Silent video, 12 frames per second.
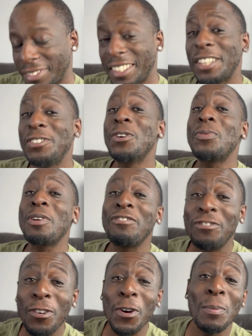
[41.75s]
And you're a
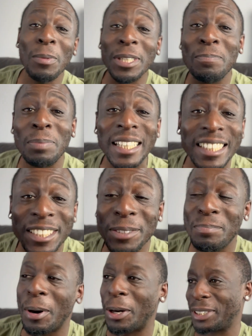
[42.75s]
former Blizzard
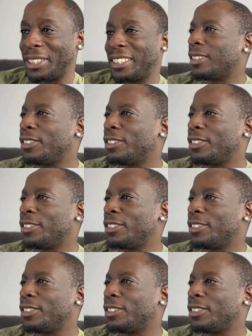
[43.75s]
boss.